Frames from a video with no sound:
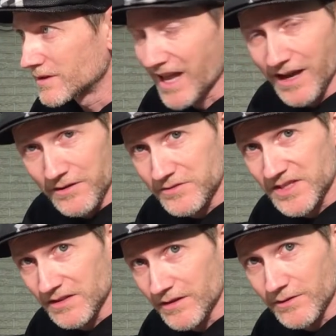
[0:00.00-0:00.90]
have
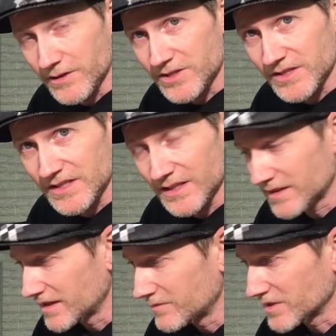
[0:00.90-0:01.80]
silly questions like
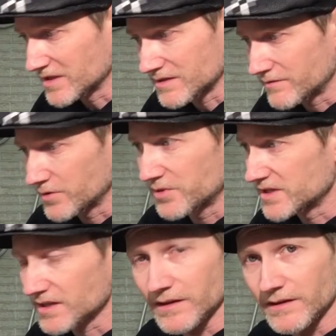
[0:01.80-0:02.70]
that because every
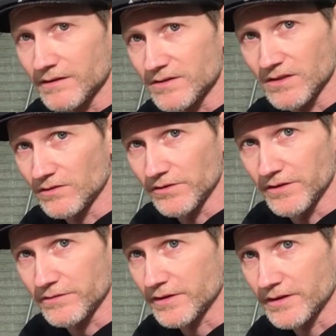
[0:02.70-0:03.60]
piece of gear is a little
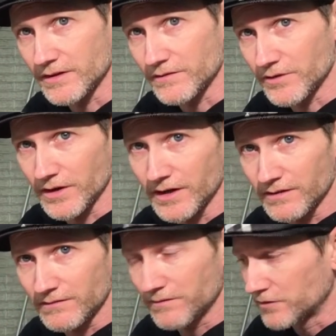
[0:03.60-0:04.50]
different and if you're
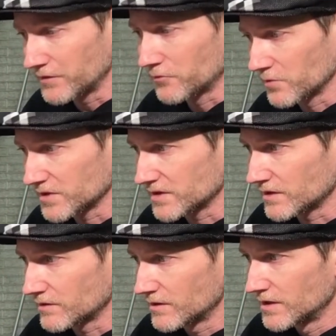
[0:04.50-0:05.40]
not if you've never worked
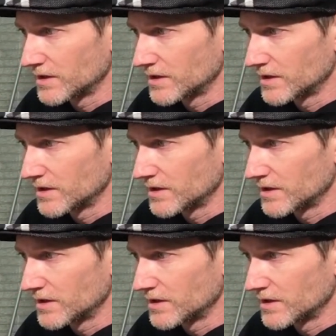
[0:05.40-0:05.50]
on